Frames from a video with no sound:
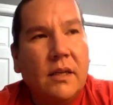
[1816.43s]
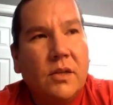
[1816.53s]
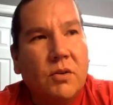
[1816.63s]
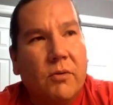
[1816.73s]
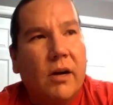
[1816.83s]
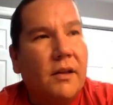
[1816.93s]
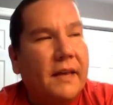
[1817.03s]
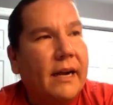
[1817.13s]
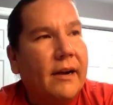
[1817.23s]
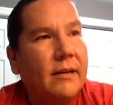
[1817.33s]
So we're all
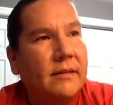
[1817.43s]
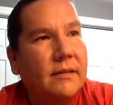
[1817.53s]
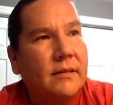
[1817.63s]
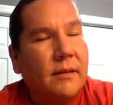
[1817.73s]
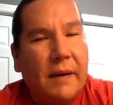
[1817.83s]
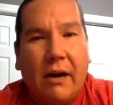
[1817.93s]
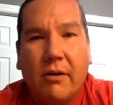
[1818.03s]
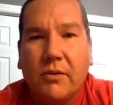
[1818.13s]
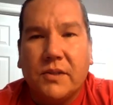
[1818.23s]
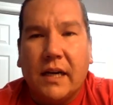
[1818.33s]
there, and the power
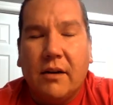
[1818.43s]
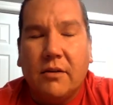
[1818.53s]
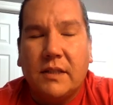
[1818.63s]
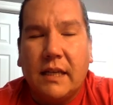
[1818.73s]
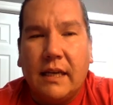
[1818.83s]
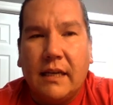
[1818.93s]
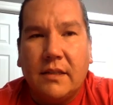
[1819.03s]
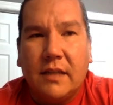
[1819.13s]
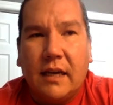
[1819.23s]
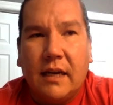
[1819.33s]
goes out.
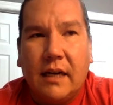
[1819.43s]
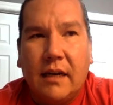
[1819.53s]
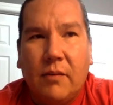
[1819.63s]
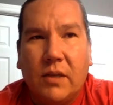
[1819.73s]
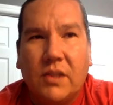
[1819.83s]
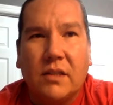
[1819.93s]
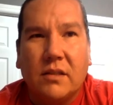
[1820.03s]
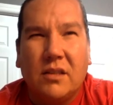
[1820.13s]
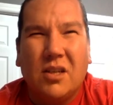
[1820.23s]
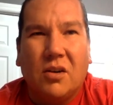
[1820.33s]
And uh, it
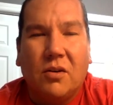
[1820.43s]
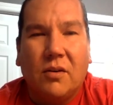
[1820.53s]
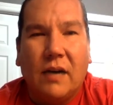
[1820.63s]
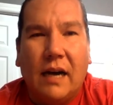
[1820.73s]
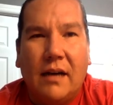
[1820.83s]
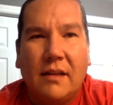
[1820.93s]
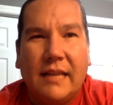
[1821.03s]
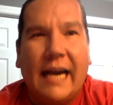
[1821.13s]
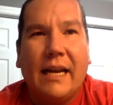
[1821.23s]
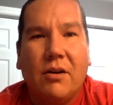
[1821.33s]
wasn't, you know,
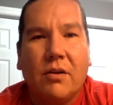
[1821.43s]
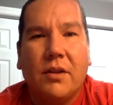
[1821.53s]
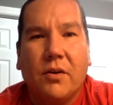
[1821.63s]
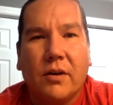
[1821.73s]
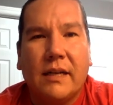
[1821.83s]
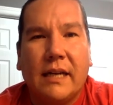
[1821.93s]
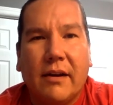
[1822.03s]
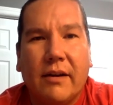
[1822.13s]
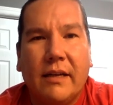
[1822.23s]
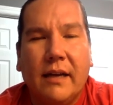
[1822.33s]
that out of the
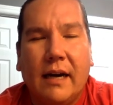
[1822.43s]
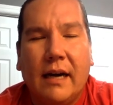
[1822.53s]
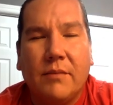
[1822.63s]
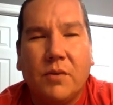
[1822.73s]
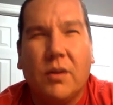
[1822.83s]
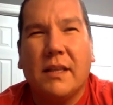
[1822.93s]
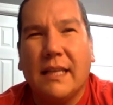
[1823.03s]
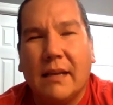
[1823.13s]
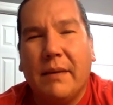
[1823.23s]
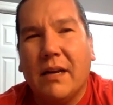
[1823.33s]
ordinary. Um, the only
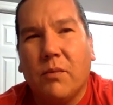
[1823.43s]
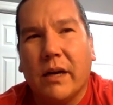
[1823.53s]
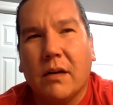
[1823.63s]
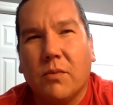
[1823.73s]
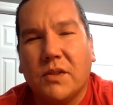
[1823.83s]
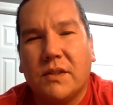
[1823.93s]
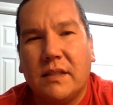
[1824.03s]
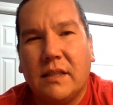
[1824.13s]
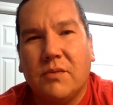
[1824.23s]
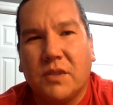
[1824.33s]
thing that made it weird was
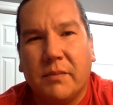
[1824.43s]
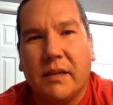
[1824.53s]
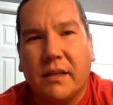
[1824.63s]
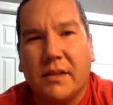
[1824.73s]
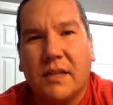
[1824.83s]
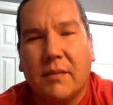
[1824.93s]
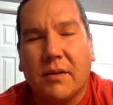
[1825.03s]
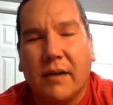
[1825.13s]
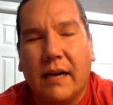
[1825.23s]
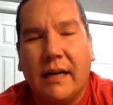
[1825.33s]
it was the middle of the
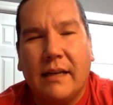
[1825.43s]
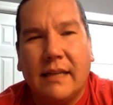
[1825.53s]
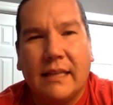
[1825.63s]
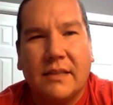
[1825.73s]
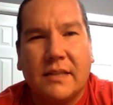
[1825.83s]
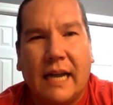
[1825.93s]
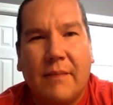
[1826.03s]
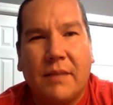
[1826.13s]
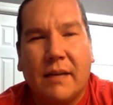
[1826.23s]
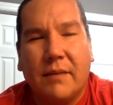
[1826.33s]
summer, right? And that doesn't
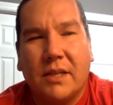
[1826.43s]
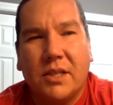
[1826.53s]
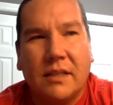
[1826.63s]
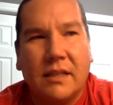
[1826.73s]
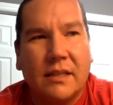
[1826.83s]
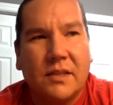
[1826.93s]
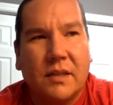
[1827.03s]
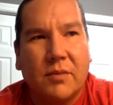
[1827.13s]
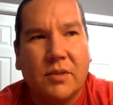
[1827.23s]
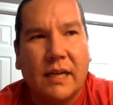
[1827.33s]
happen that much in, in the
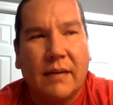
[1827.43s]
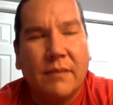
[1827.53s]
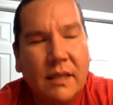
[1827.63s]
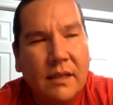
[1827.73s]
summertime.